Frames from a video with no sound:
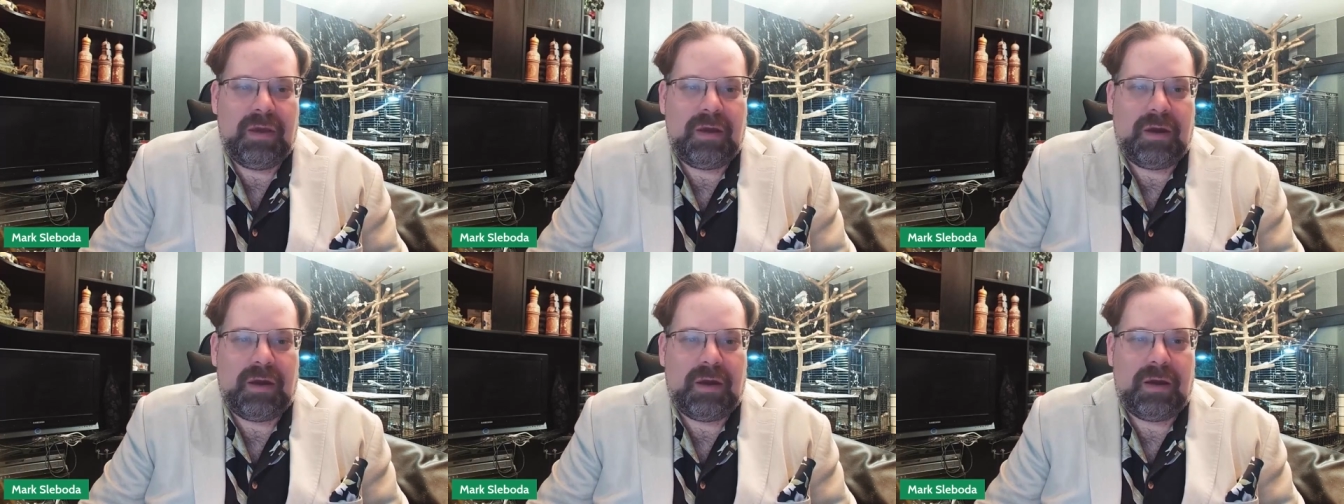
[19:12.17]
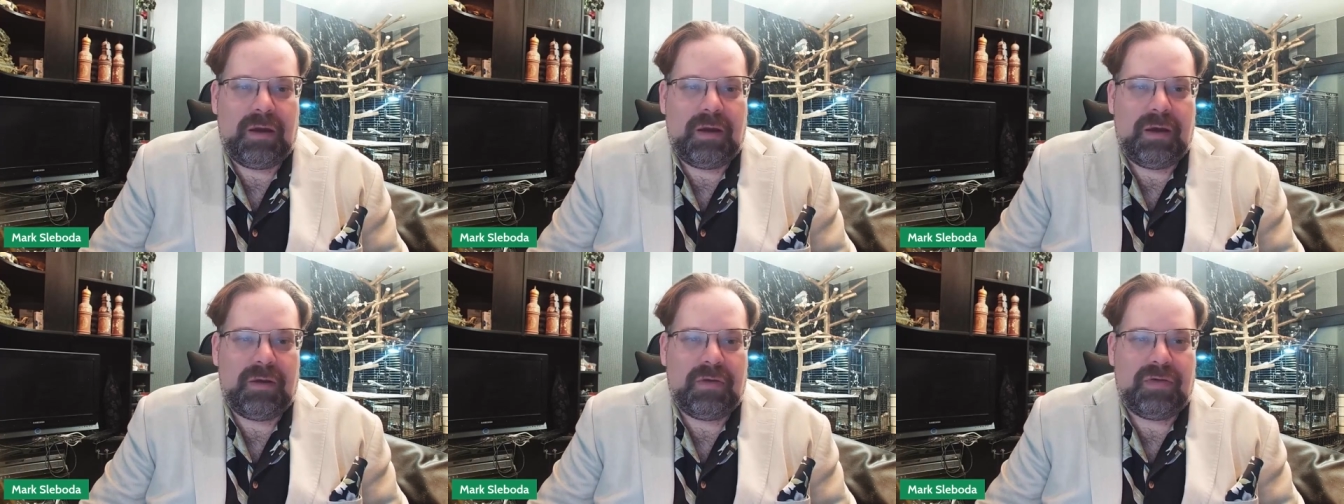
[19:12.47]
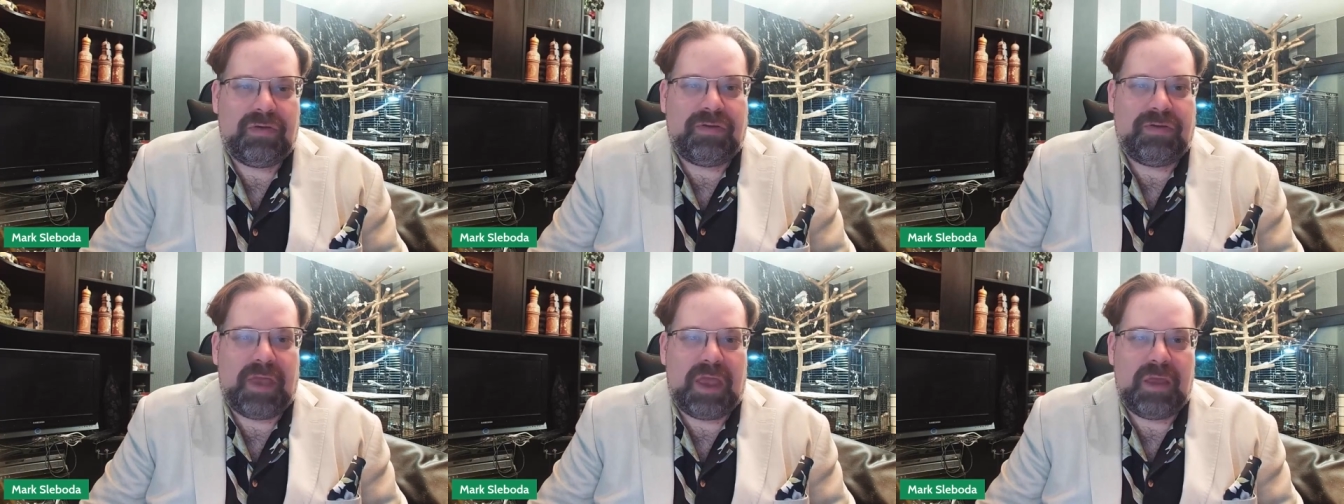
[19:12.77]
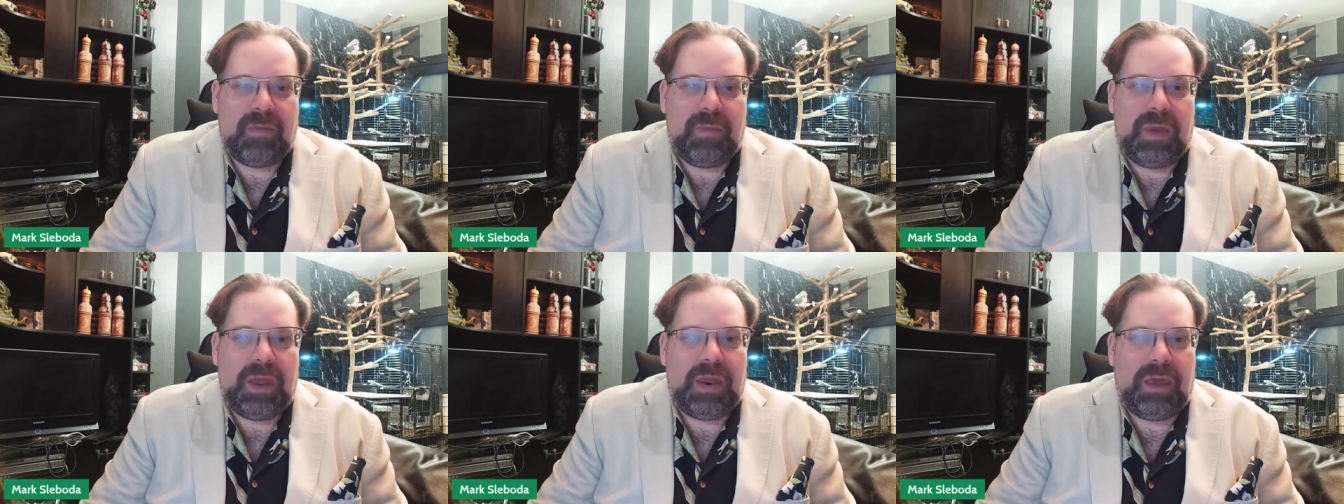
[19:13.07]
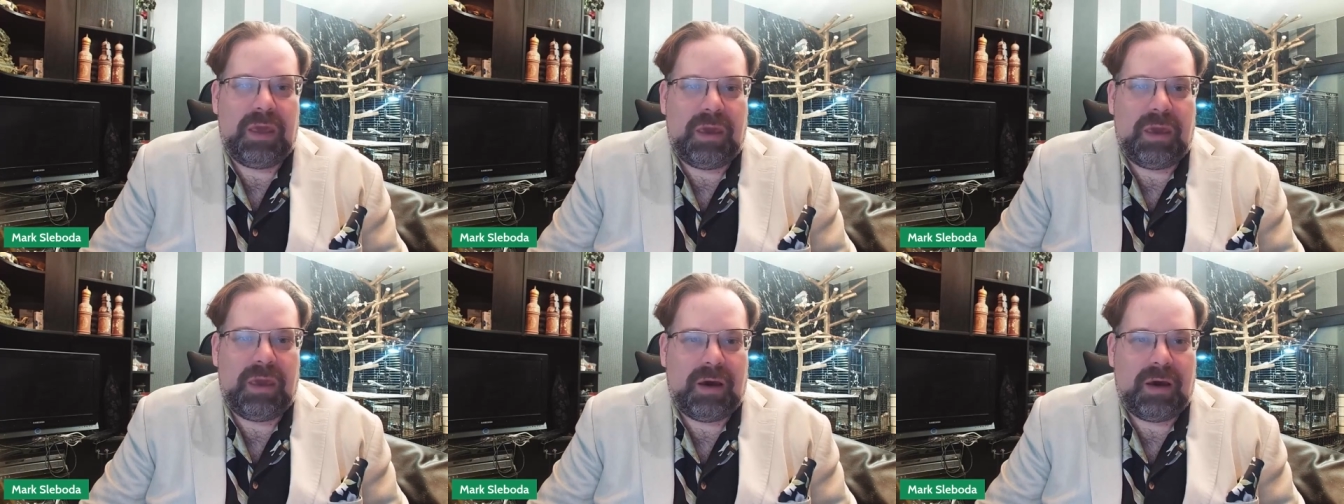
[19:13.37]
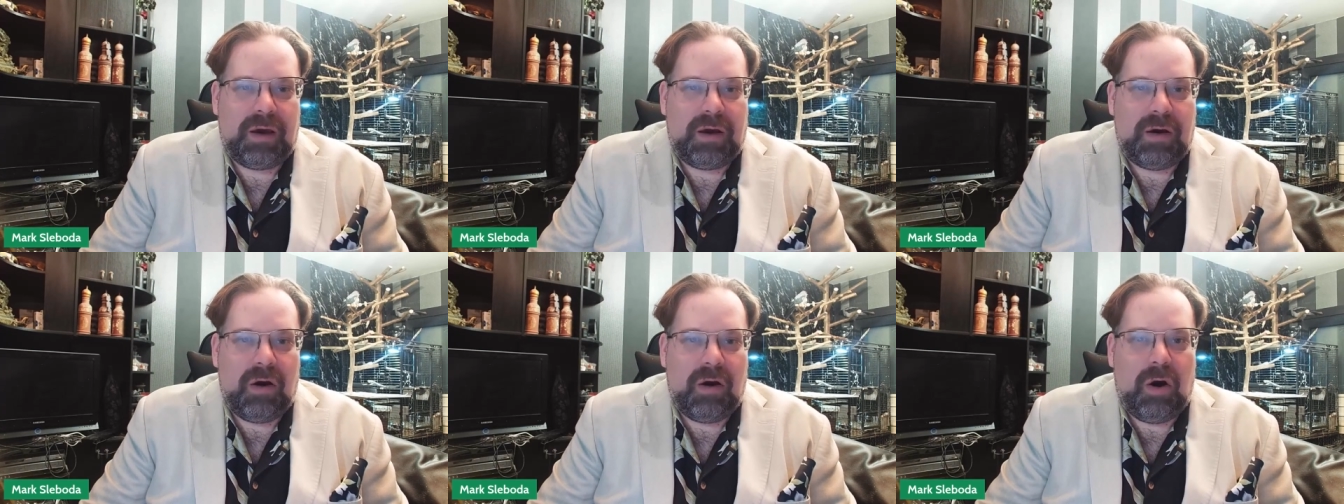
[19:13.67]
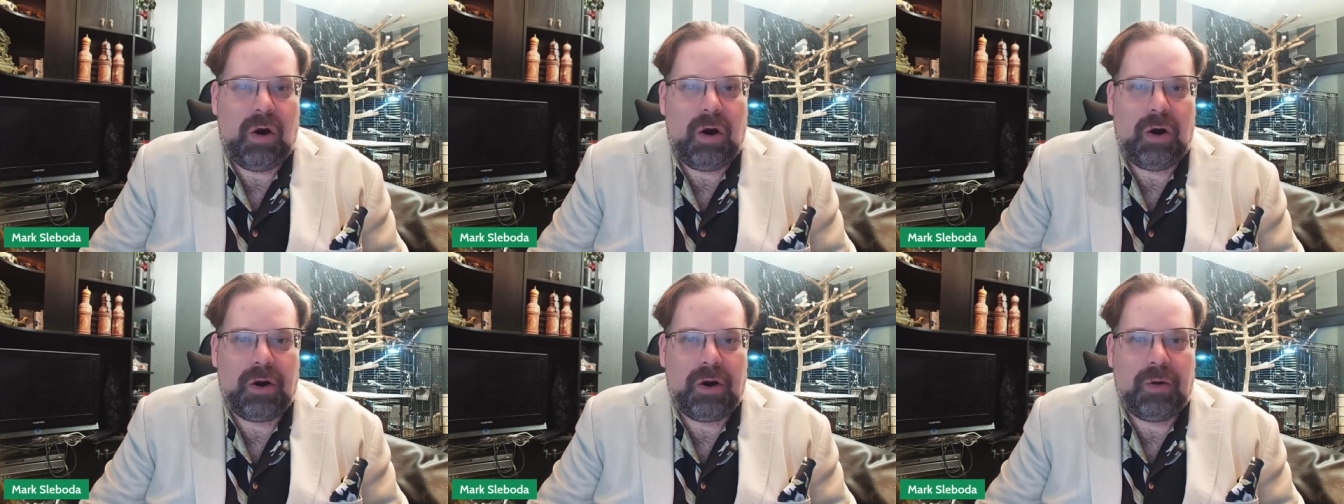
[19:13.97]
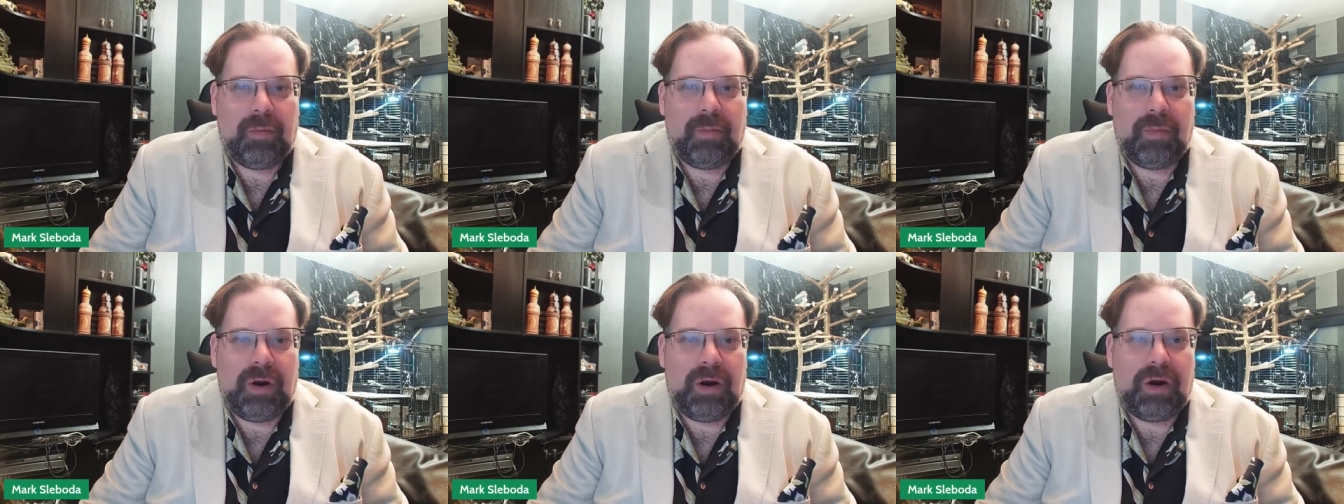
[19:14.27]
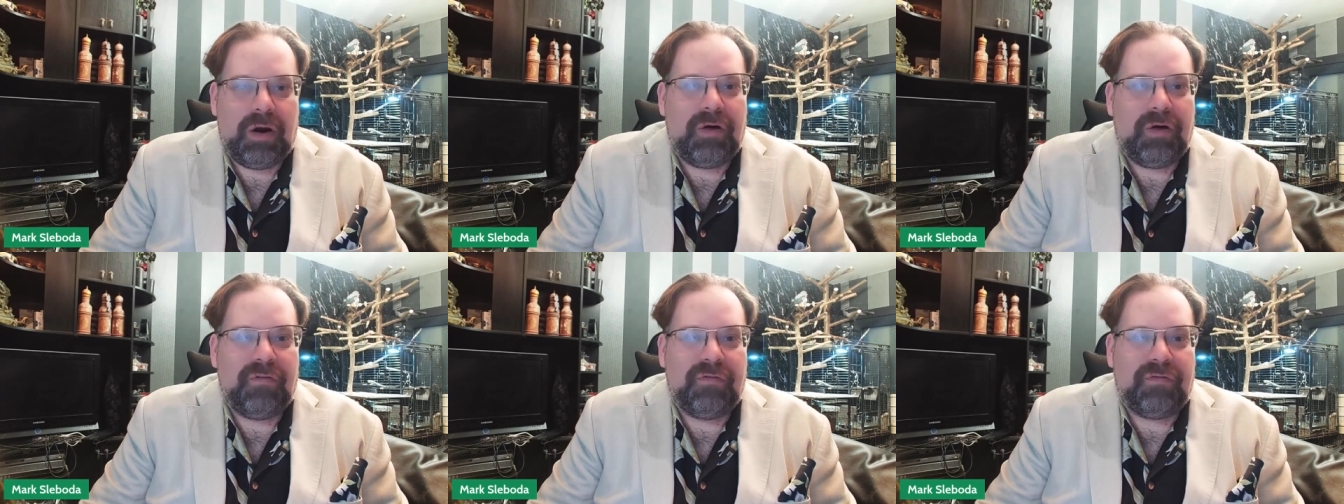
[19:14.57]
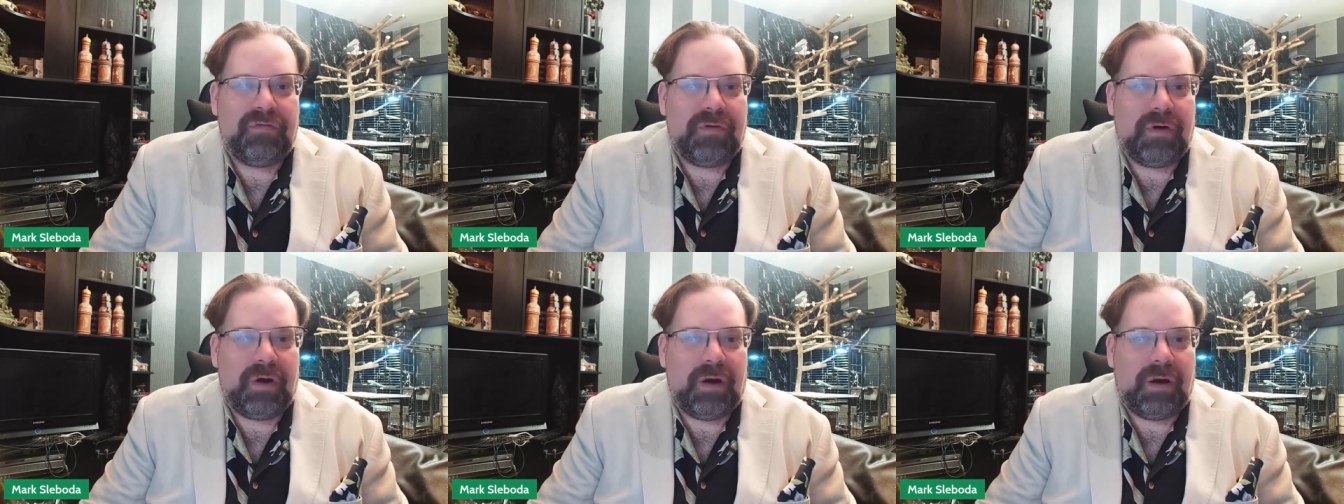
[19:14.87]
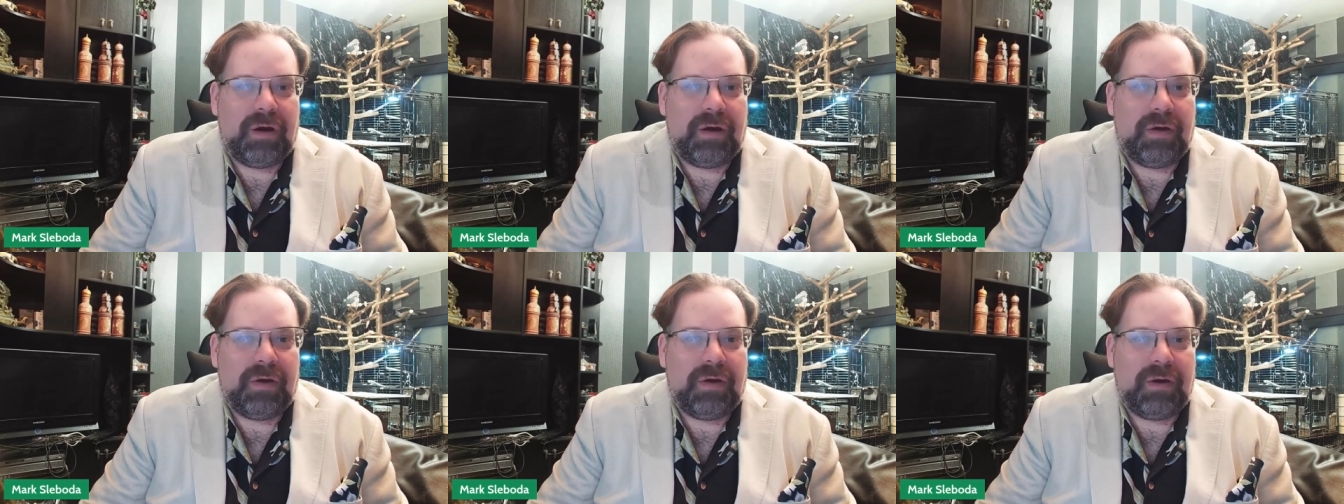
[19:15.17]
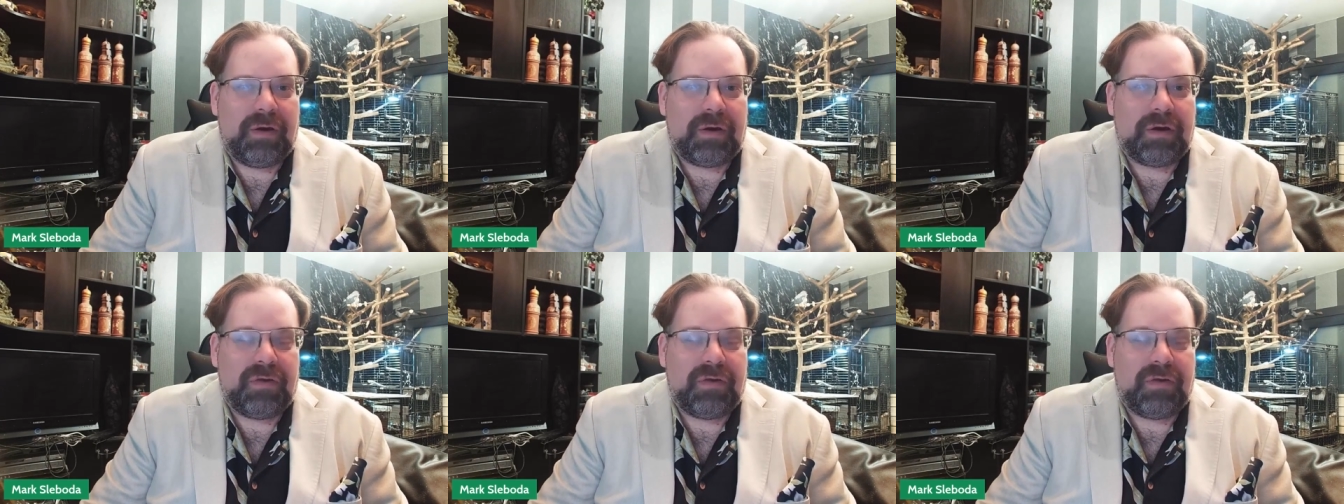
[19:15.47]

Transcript: uh, state media arm of uh,